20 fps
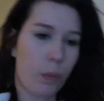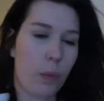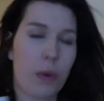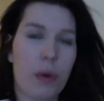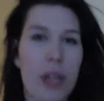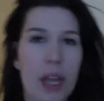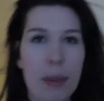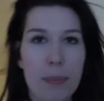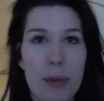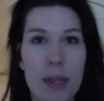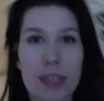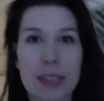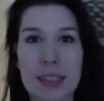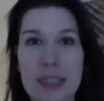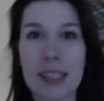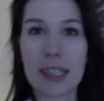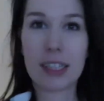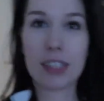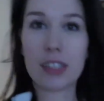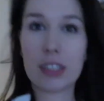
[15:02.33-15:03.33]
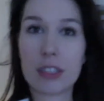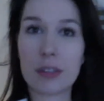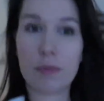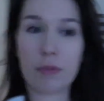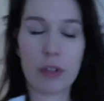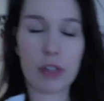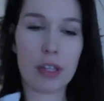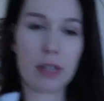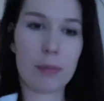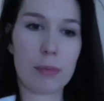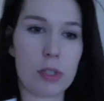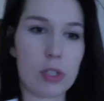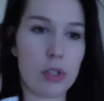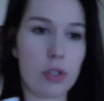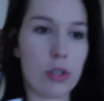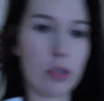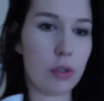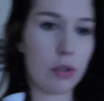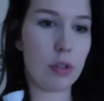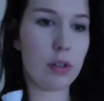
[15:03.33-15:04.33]
when we came downstairs for them
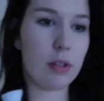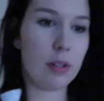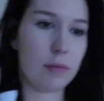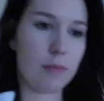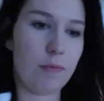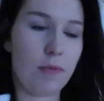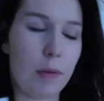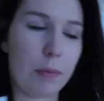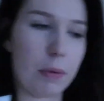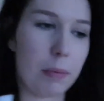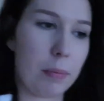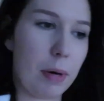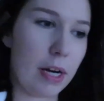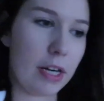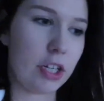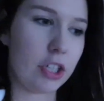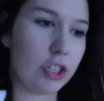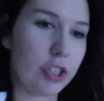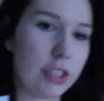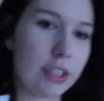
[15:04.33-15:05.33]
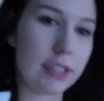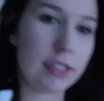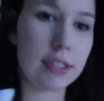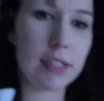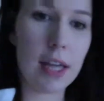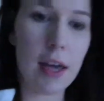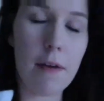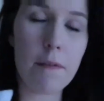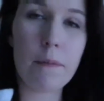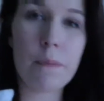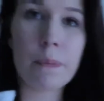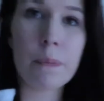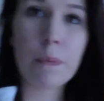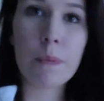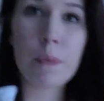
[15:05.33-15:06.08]
to flip the breakers and stuff,